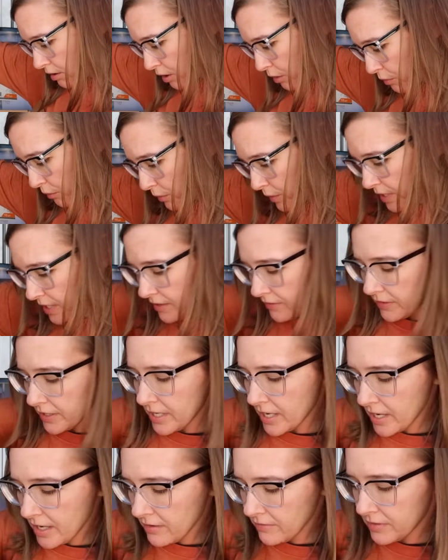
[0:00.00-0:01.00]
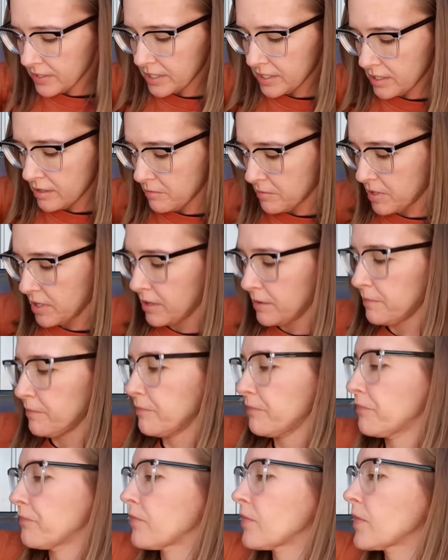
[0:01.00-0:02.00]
Oh, we even have some um,